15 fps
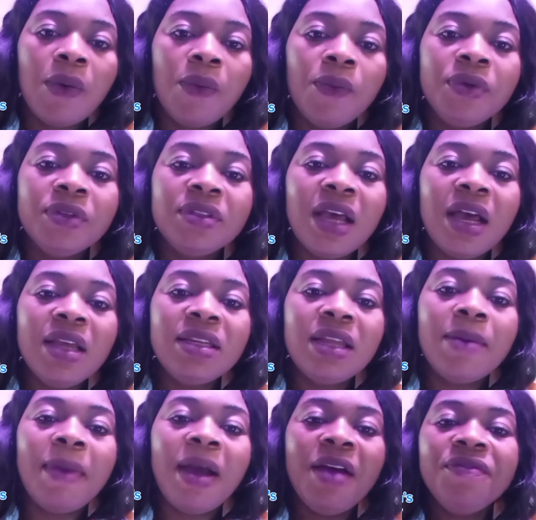without
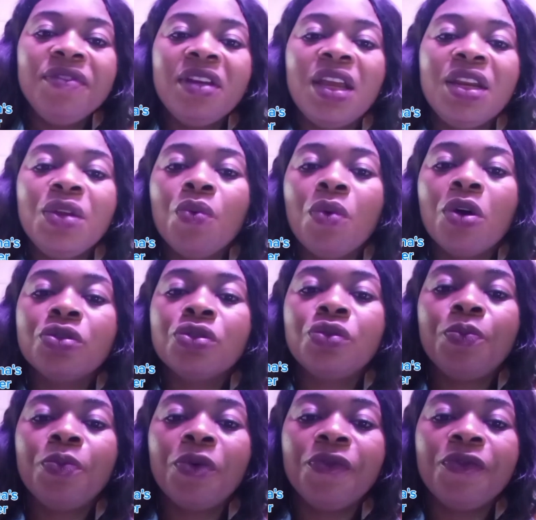them having any work to
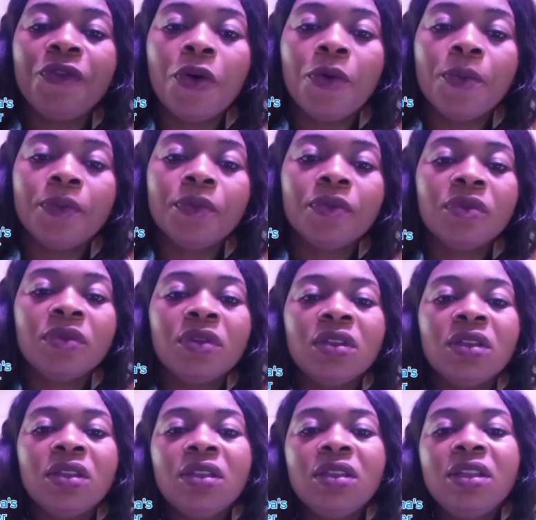perform,
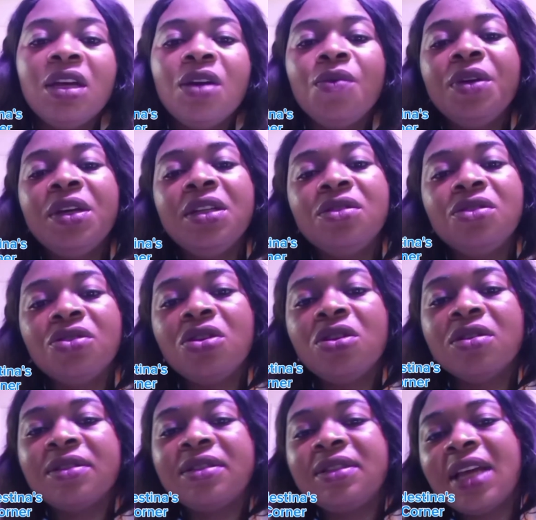they will in
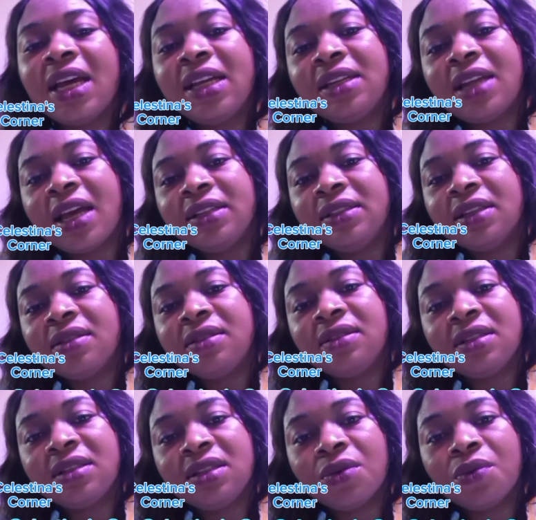turn start
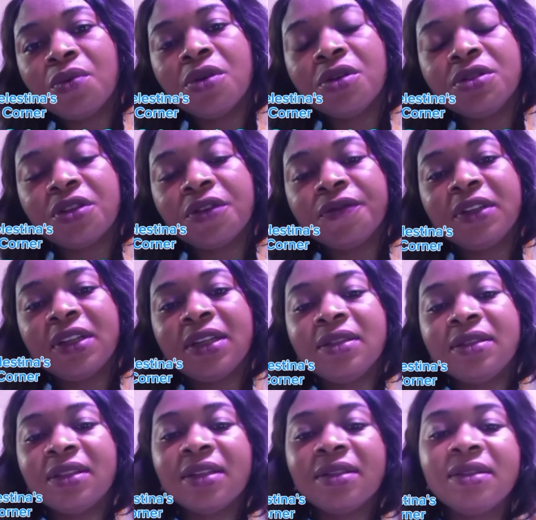digesting the walls of the
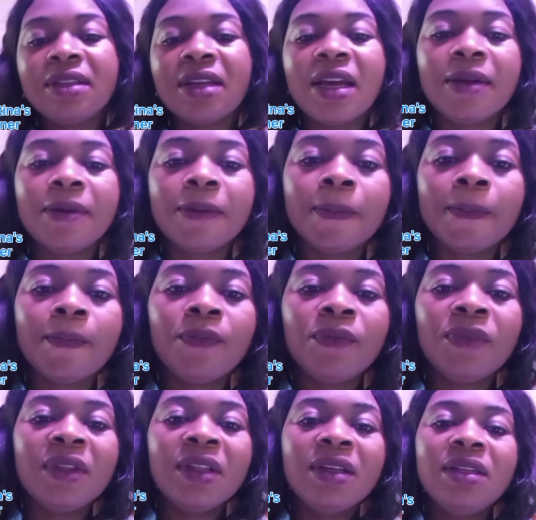intestine.
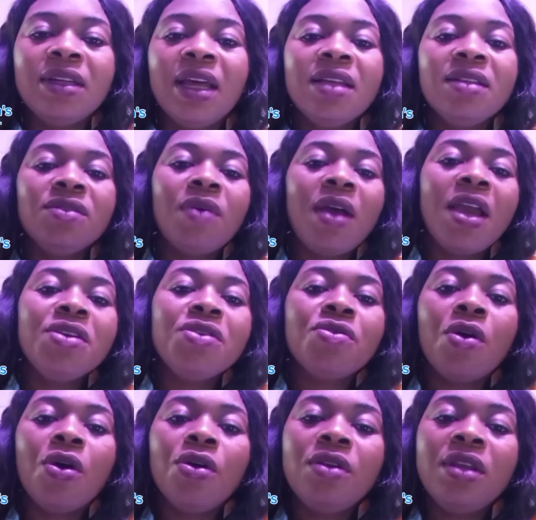That's why
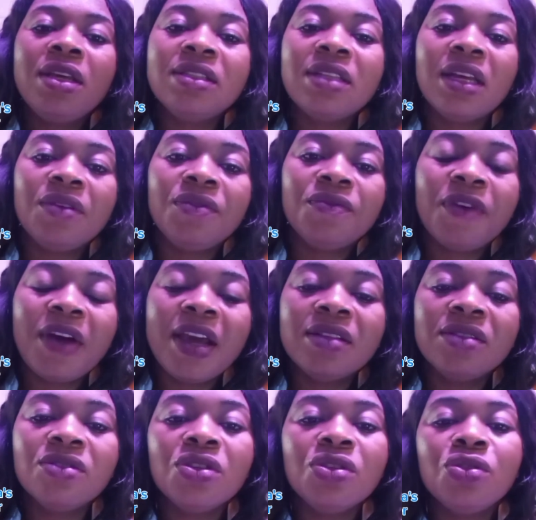you always
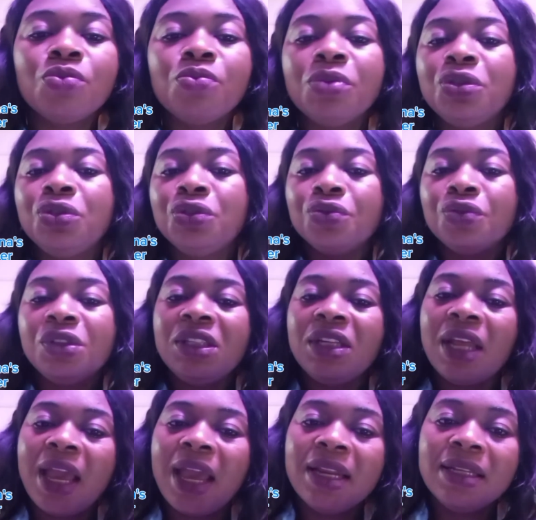advise not to be chewing
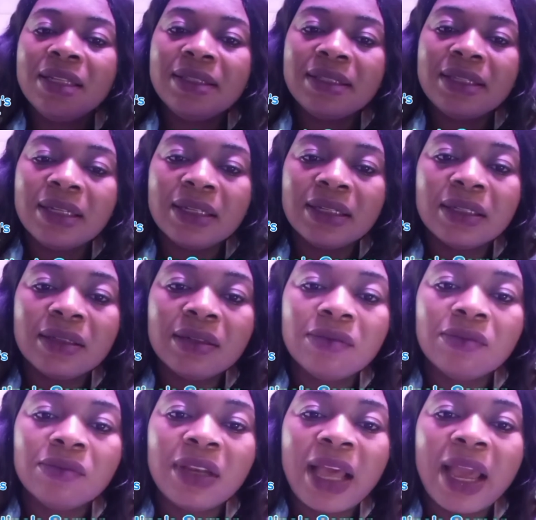anything
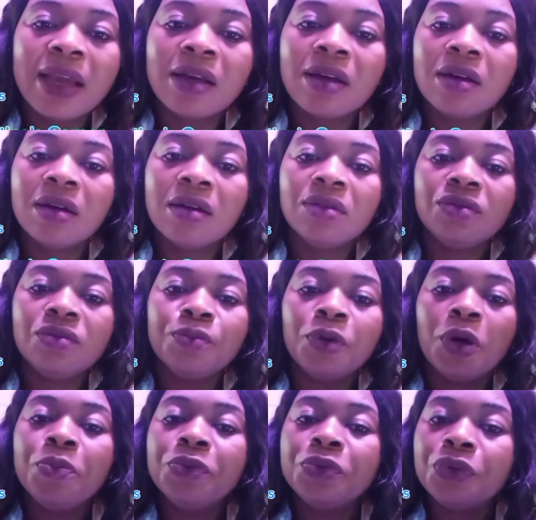like
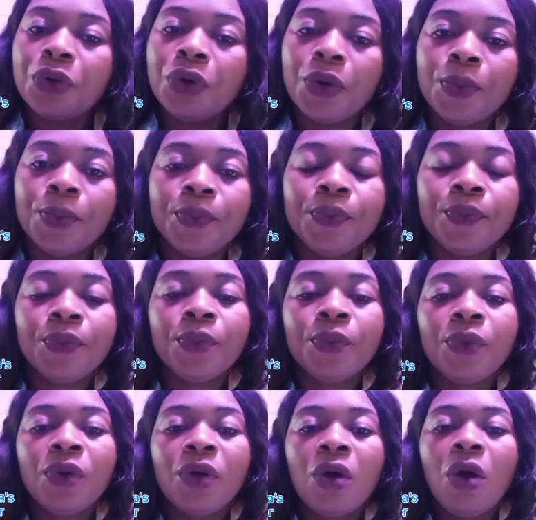bubble gum
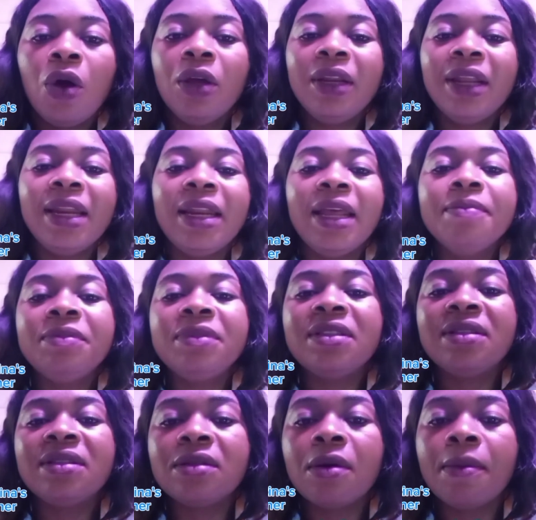on an empty
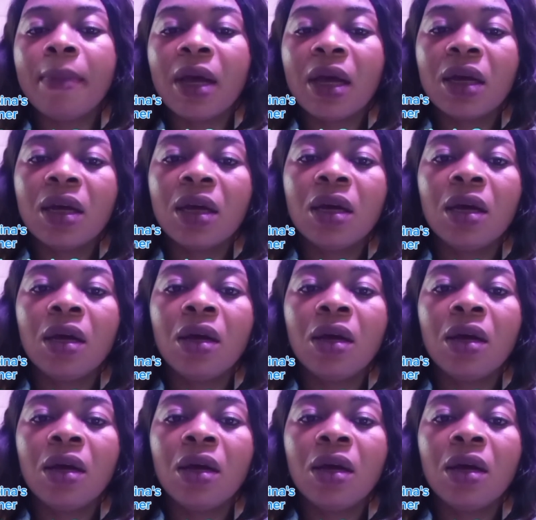stomach,